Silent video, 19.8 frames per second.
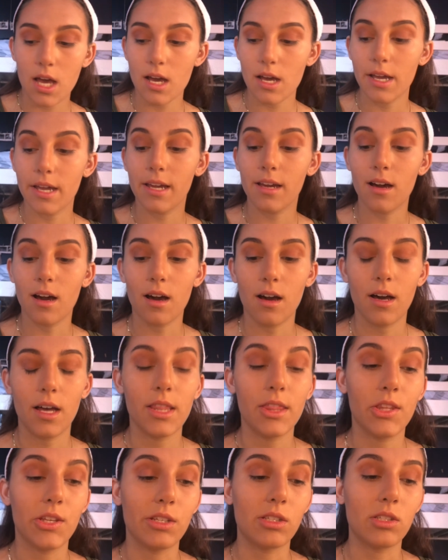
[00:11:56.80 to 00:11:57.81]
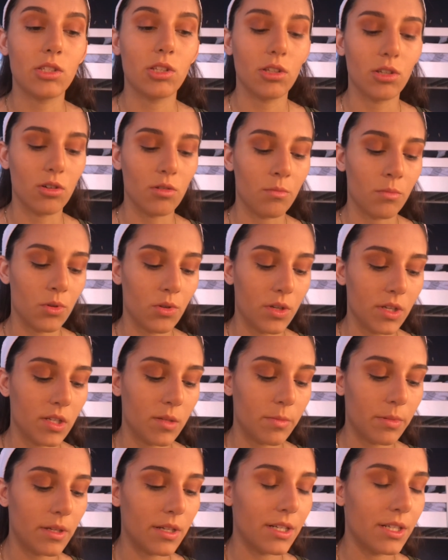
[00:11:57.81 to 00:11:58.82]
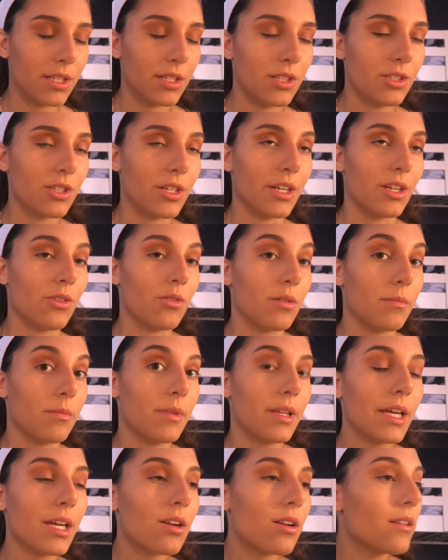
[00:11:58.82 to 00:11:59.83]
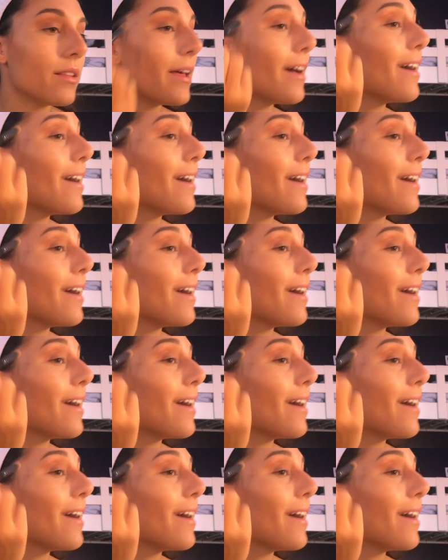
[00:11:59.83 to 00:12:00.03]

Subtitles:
I got the silicone beauty sponge. I know I'm late on